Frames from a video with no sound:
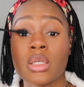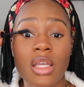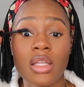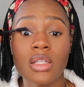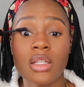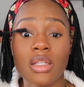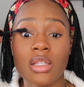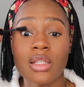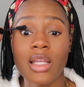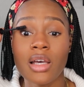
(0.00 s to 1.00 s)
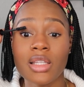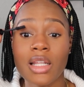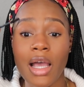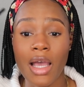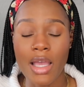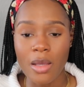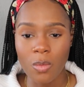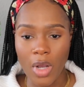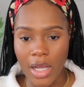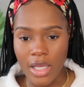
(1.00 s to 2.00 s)
And now that I am
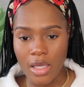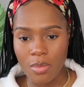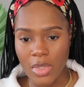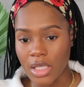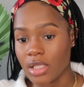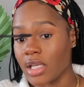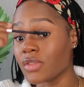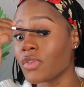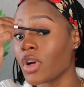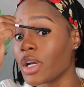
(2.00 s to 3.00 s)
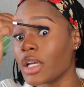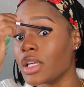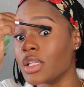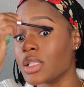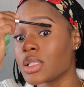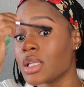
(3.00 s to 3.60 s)
where I am as far as